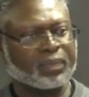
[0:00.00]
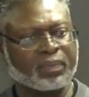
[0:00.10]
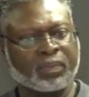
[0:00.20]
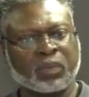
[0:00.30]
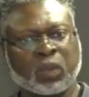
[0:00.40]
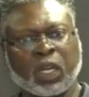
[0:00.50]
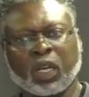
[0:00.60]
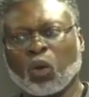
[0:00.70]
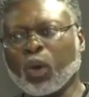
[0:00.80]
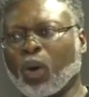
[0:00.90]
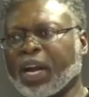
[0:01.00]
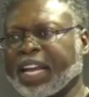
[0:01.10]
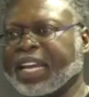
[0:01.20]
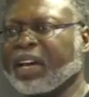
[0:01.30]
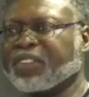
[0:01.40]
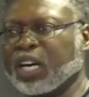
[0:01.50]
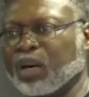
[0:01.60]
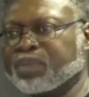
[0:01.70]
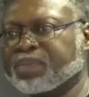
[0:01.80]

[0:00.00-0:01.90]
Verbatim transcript: Mm. We want to give up.